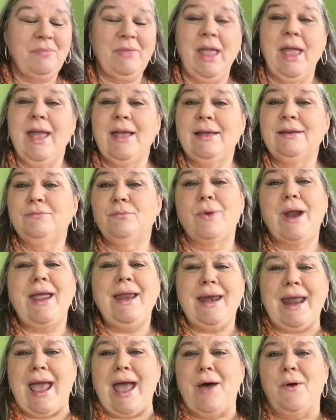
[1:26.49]
And
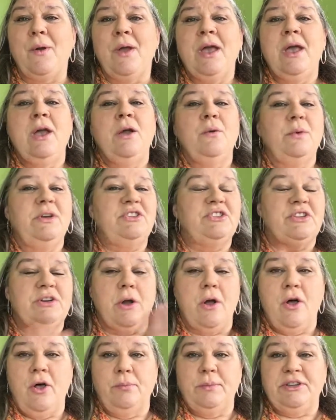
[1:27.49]
right now, we should
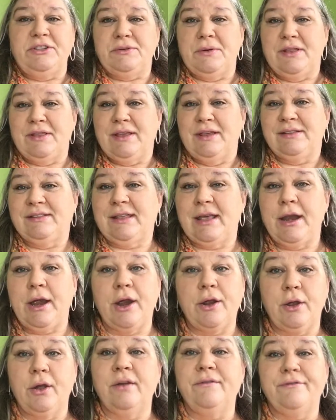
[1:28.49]
all be doing things that
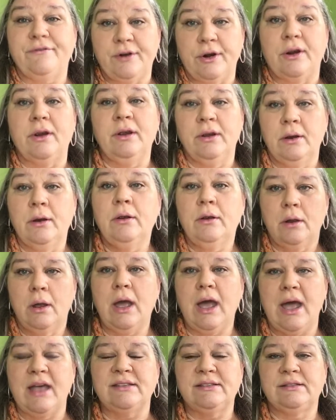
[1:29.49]
are good for
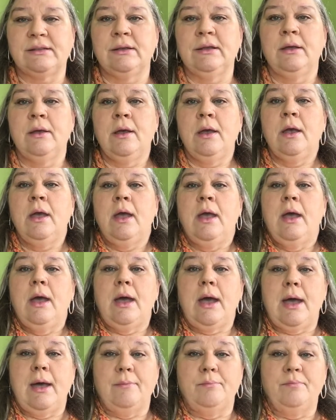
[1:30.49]
us.
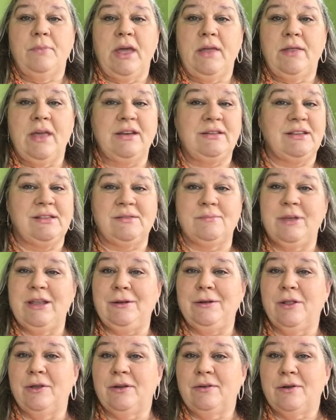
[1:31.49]
And that doesn't
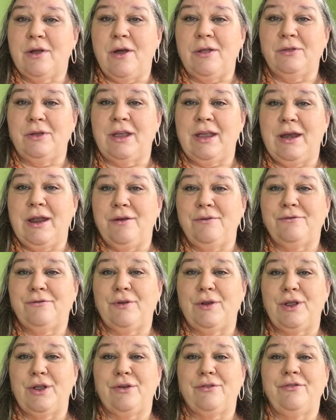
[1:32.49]
mean not looking out
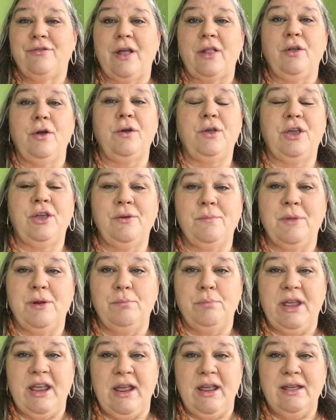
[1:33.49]
for your fellow human
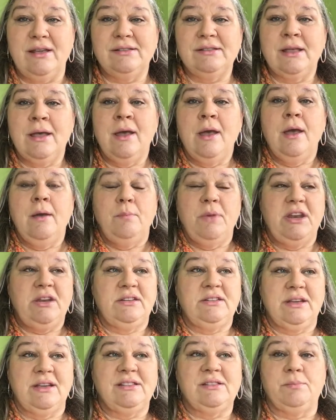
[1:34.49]
beings, but
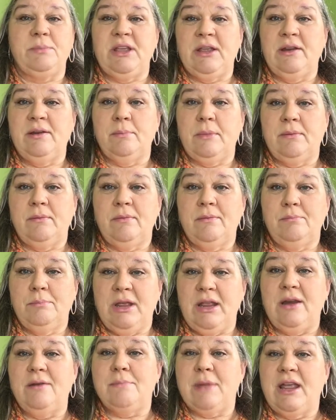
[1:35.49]
it does mean
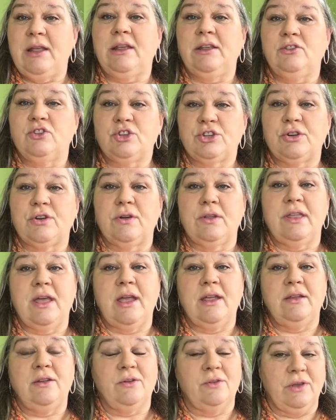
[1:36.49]
making sure
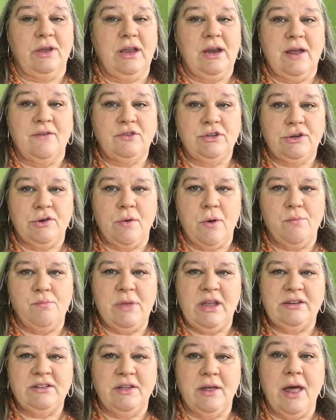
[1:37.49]
that you're looking after your own
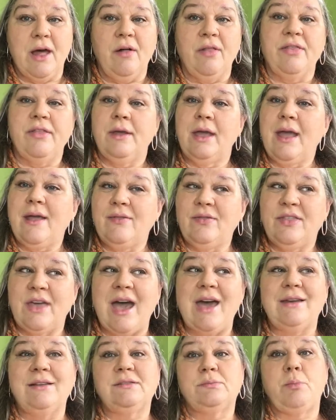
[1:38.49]
mental health. And
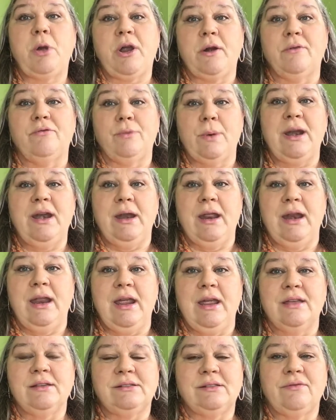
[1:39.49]
that is part of what
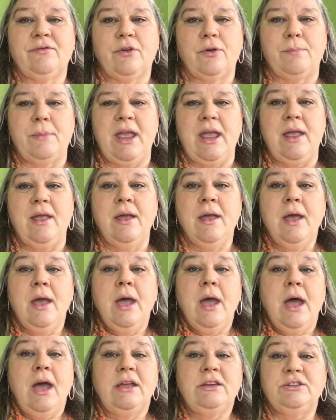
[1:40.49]
knitting is for me.
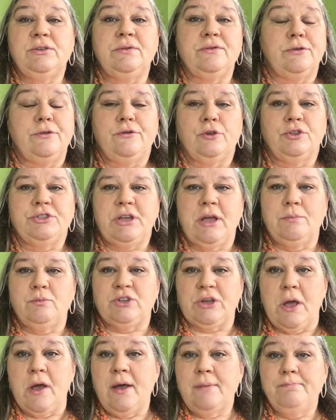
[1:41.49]
I do have a full-time
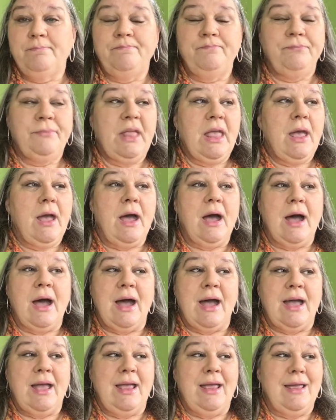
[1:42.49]
job.
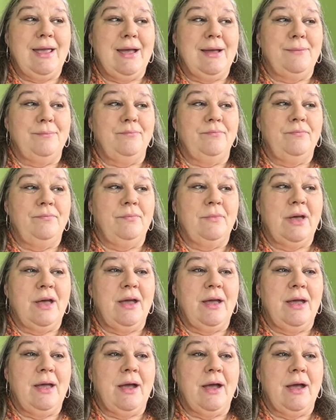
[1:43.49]
I
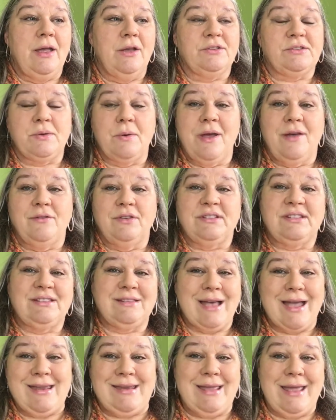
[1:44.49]
also have a
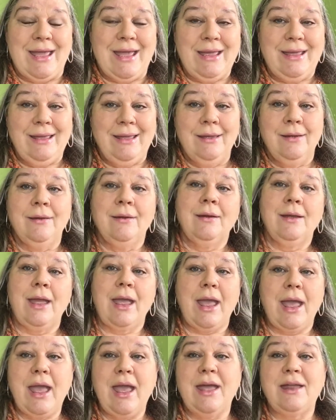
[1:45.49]
side gig,
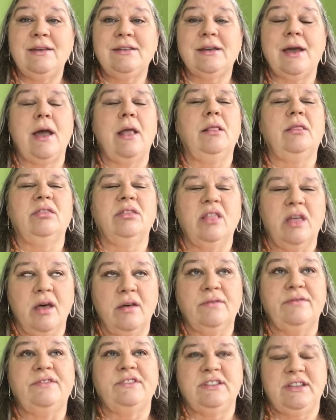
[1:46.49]
and I
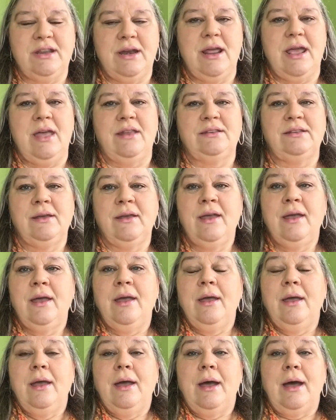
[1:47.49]
love to knit.
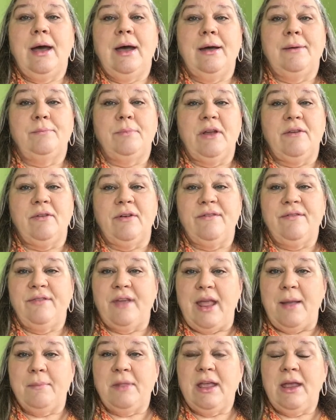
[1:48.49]
I have a
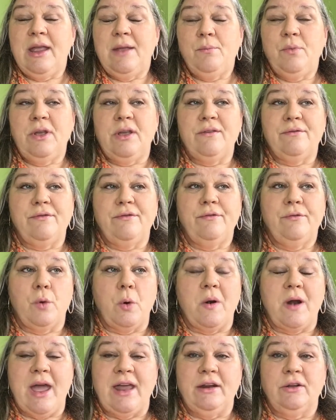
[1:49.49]
family. We have
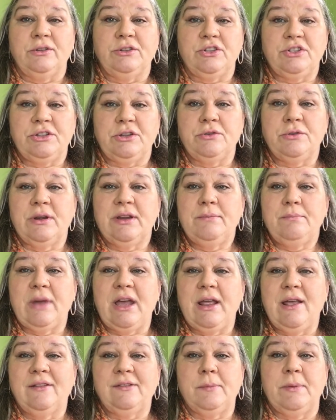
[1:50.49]
4 adult children, my
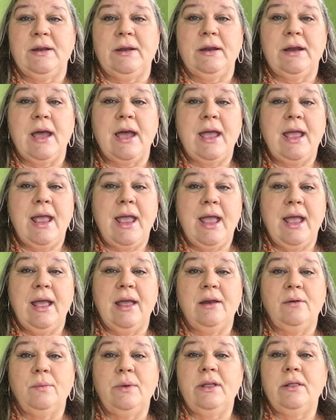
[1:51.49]
husband and I,
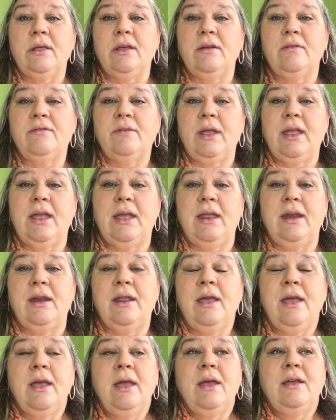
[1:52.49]
and we live in
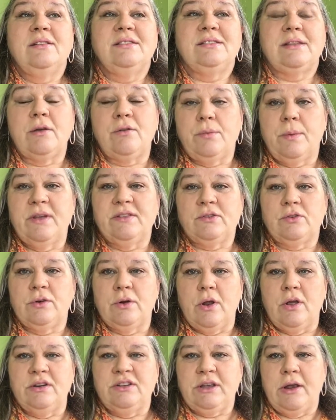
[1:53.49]
southwestern
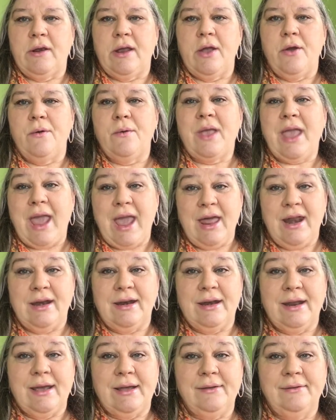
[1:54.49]
Ontario,
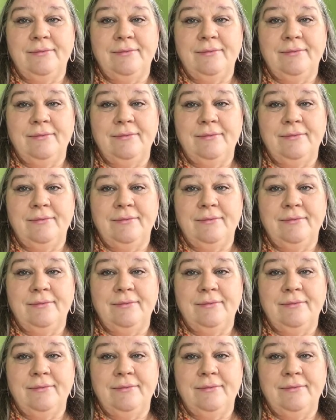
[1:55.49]
Canada.